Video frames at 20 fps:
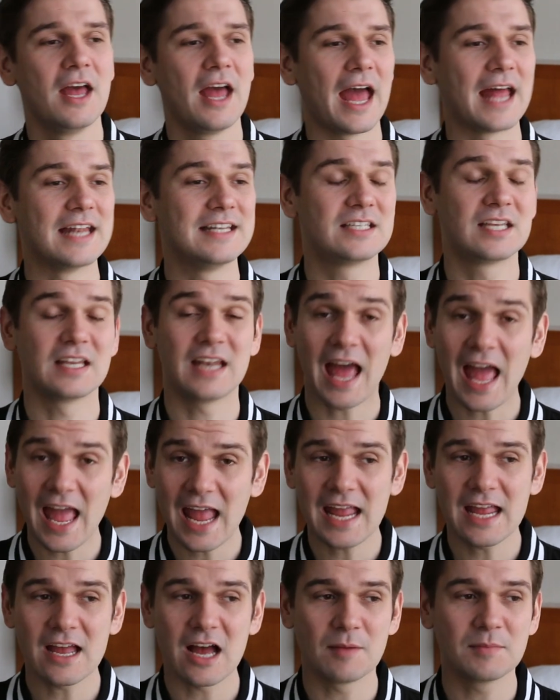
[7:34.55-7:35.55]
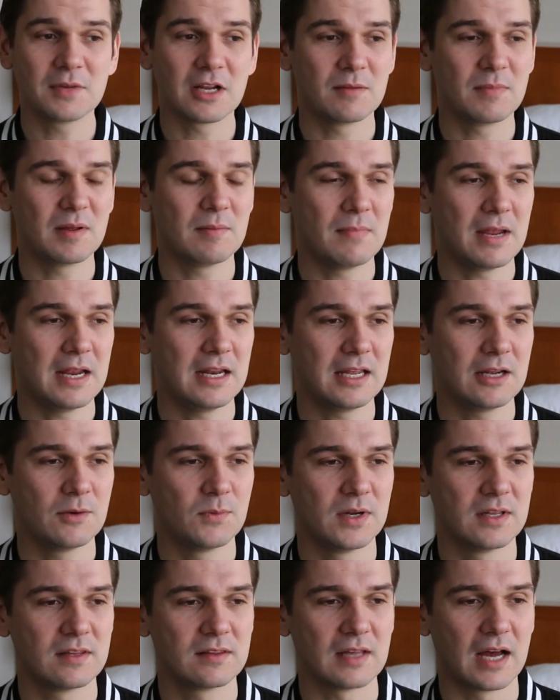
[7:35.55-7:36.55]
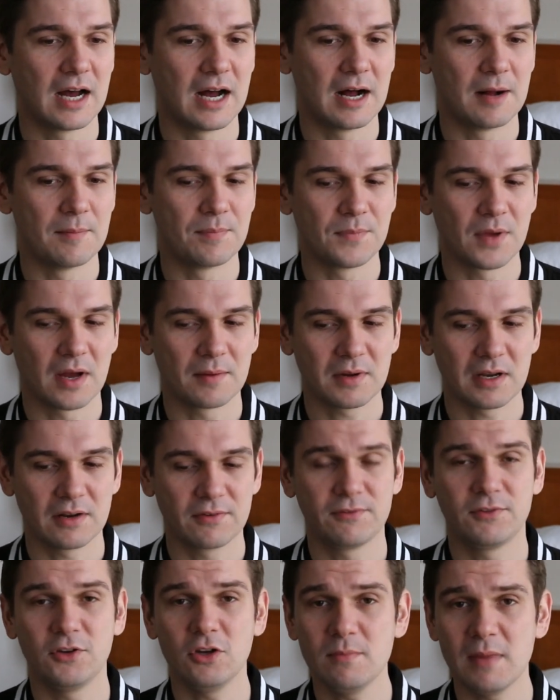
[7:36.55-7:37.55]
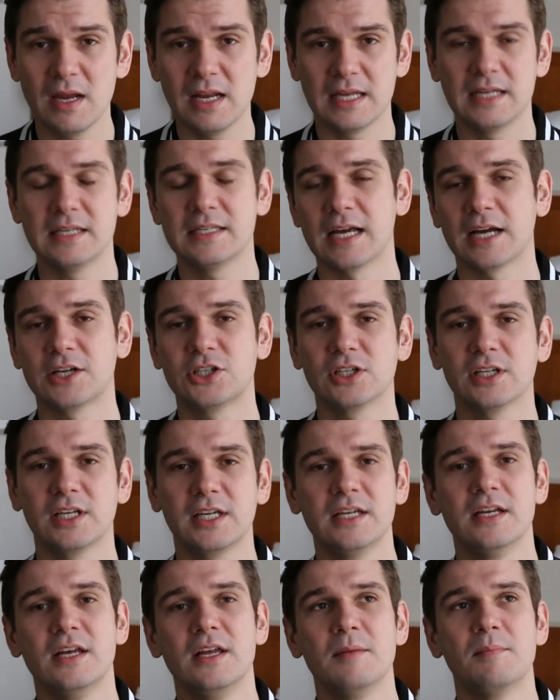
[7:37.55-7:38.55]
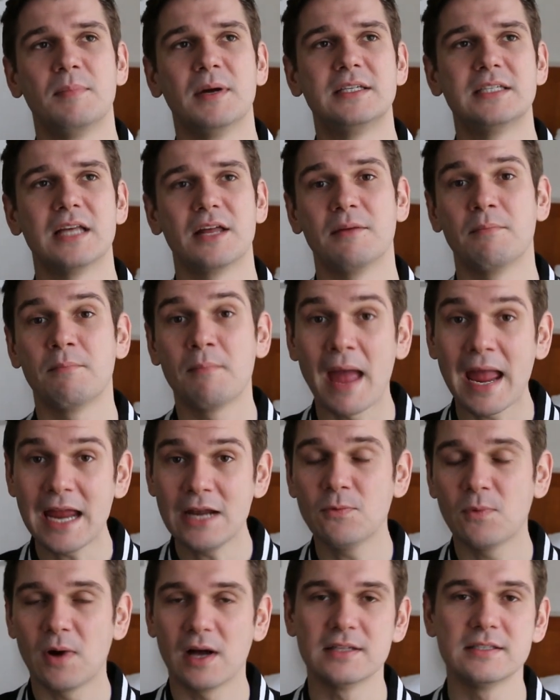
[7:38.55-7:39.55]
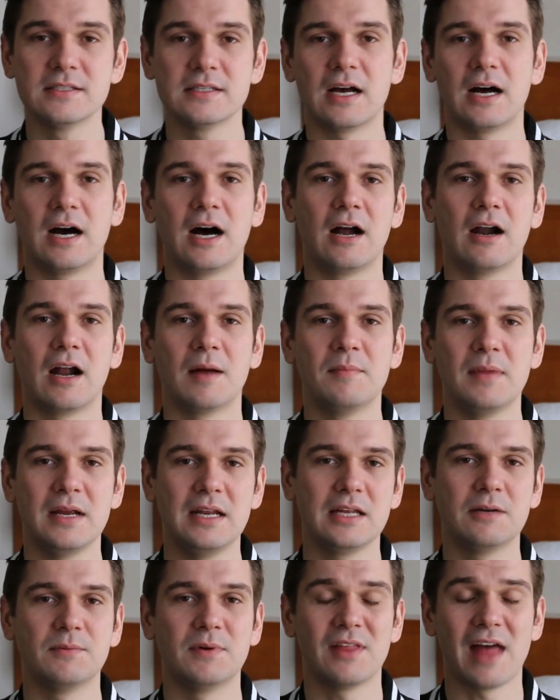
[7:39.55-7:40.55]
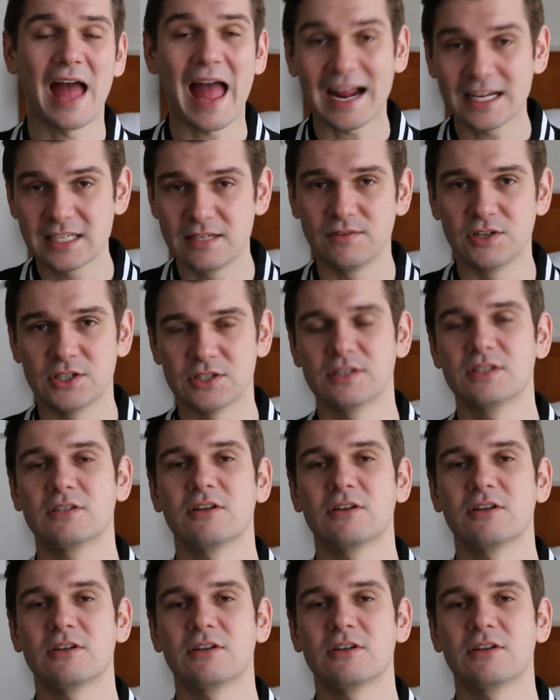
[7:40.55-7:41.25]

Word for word: And today I'm going to be meeting with, I'm going to a few meetings actually, but the main ones are I'm meeting with Activision.